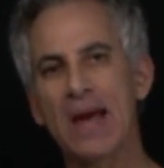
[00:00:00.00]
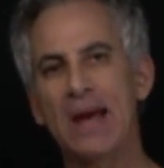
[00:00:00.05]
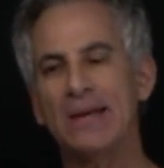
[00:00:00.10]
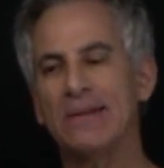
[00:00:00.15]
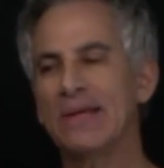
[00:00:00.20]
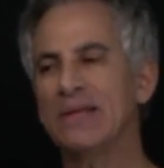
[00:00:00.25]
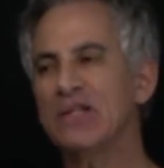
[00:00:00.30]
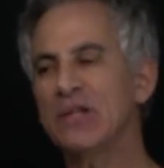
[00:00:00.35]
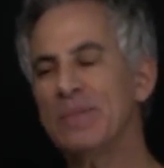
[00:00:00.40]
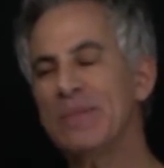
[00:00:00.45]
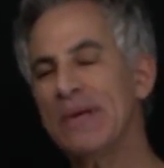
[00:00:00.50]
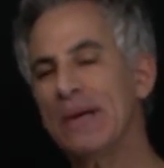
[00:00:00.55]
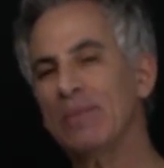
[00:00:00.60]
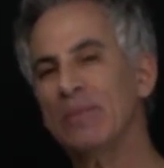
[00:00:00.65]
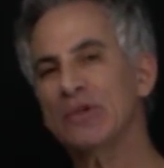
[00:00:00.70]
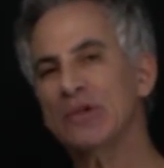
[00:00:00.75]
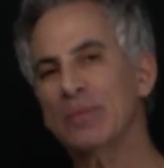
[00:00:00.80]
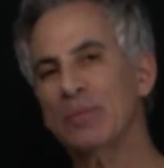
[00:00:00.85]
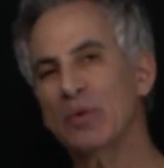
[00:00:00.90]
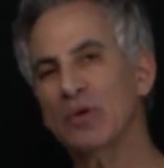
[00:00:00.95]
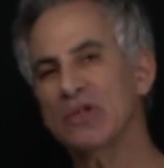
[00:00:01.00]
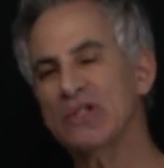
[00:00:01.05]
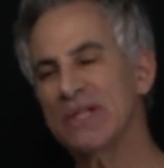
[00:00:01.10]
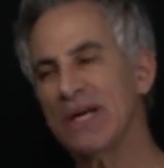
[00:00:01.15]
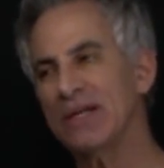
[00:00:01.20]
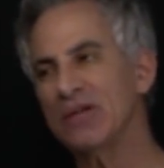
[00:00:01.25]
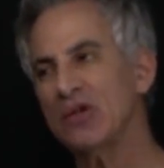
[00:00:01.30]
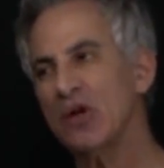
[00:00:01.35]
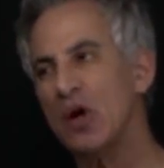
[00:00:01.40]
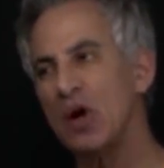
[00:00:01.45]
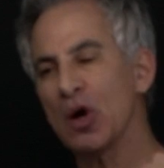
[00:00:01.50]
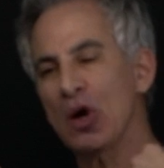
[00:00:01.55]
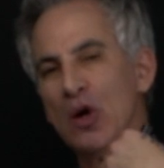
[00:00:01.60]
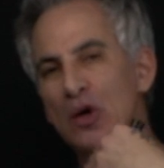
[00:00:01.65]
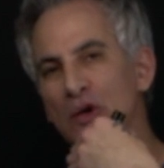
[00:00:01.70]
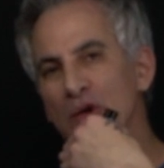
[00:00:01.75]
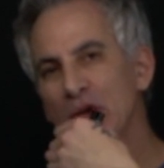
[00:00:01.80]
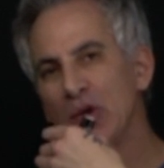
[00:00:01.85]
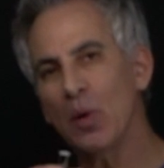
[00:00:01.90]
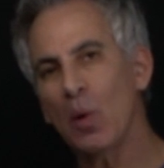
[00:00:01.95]
and then to be able to present
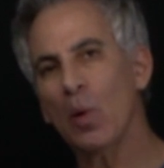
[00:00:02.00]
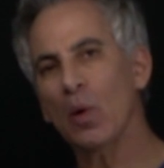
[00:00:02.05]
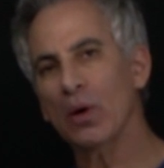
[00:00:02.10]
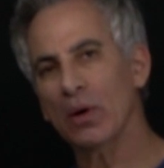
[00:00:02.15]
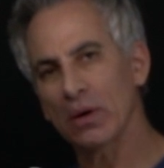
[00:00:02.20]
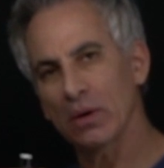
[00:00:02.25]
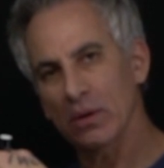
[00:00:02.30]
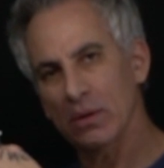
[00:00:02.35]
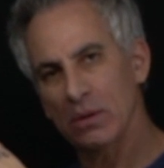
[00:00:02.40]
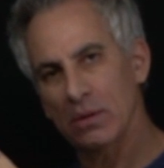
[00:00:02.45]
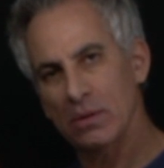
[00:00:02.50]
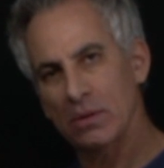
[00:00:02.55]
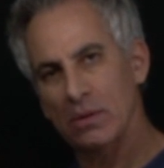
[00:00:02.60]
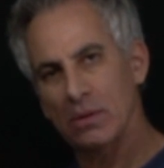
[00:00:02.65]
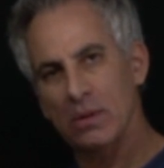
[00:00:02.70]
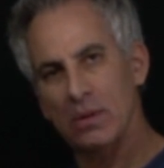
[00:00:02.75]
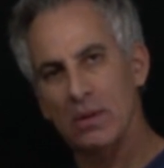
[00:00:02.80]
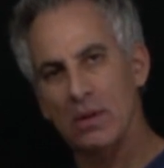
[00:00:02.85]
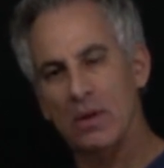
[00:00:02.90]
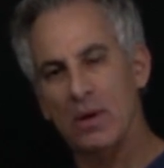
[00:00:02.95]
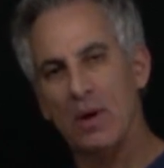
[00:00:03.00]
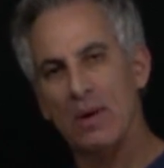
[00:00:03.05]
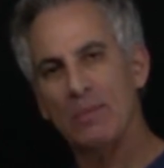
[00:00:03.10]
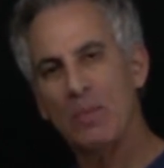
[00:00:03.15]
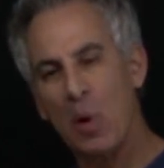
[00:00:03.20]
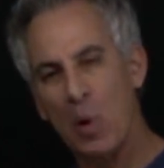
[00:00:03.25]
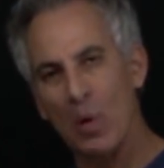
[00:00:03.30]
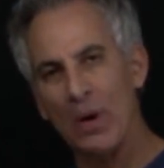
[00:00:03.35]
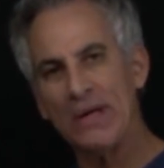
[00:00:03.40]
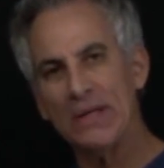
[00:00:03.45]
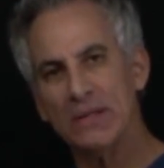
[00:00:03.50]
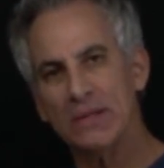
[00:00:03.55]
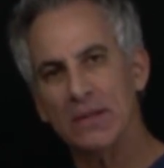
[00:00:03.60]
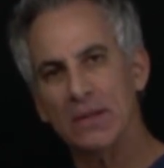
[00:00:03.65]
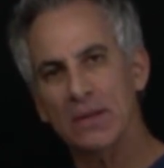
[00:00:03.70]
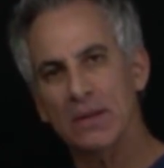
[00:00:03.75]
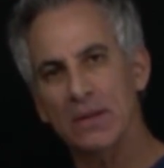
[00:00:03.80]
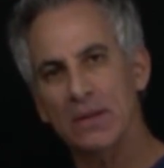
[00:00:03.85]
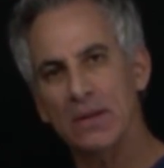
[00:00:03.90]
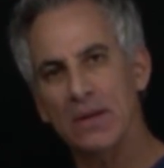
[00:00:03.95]
your point
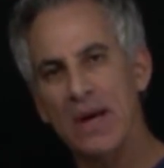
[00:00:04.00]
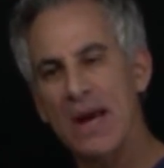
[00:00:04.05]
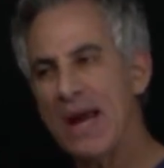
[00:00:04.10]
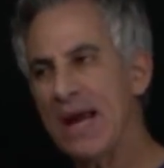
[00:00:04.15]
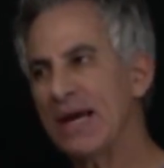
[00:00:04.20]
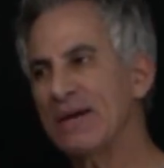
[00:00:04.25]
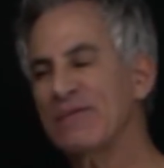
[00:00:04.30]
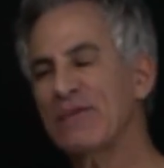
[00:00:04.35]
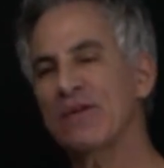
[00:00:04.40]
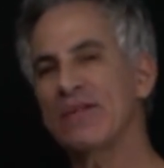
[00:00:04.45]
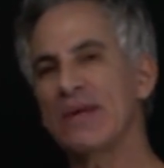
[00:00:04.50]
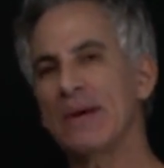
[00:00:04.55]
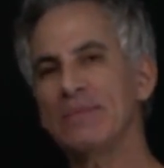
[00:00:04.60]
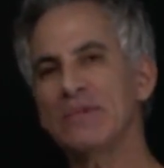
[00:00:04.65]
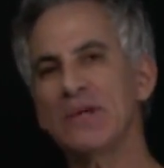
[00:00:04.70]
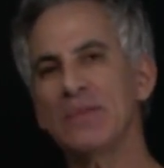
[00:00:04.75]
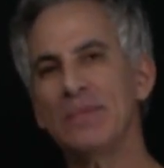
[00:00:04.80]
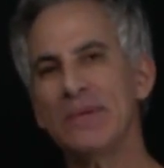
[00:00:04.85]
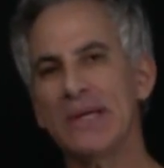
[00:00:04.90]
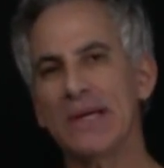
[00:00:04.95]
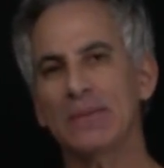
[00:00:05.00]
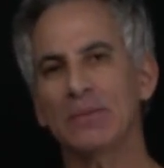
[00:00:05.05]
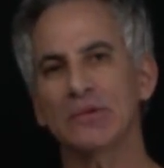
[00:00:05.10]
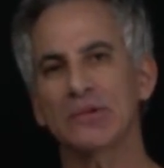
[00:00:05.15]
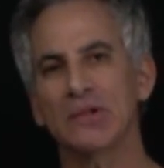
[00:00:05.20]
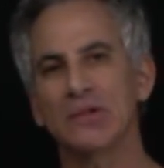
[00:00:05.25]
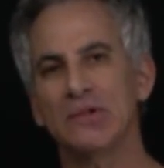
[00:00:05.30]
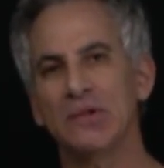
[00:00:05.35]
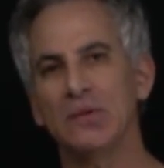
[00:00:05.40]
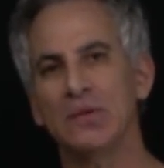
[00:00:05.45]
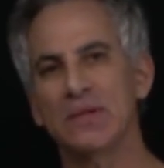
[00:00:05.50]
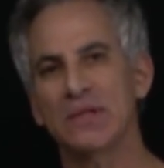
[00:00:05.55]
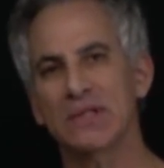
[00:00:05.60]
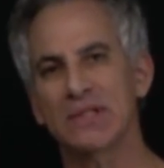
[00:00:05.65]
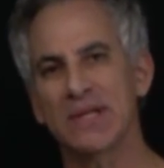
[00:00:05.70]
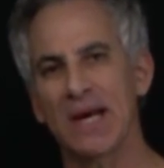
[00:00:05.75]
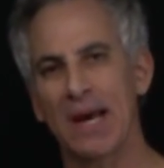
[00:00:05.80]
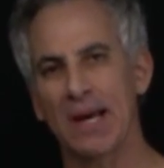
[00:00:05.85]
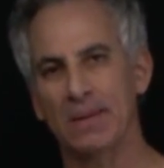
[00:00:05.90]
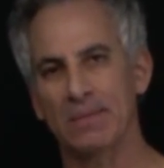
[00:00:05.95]
and for them to be able to do the
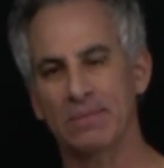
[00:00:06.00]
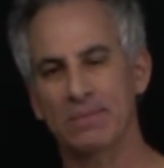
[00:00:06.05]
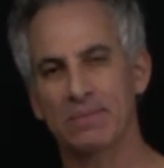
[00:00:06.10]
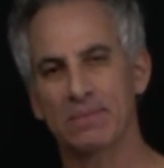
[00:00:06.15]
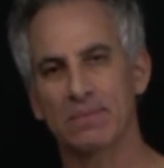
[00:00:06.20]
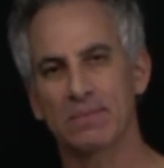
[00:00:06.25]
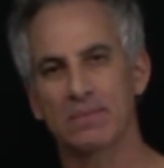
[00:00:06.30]
same.